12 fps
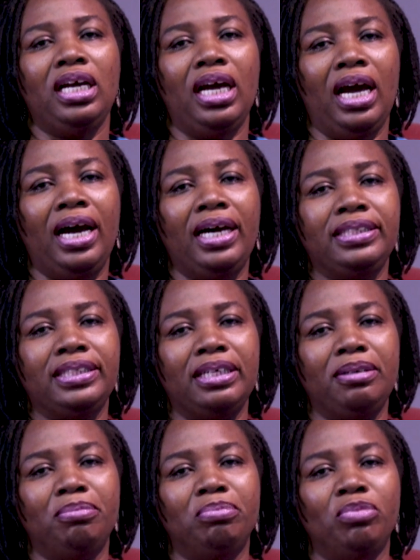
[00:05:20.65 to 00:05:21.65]
And
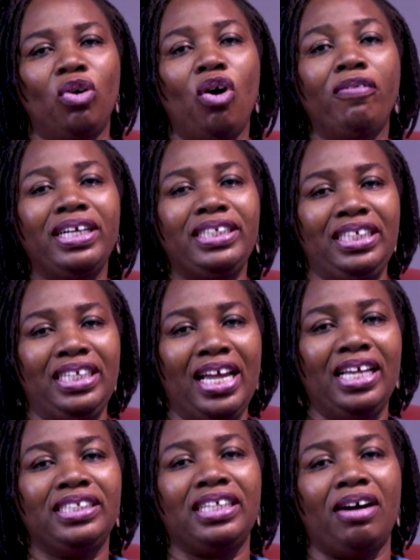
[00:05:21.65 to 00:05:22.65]
over the years,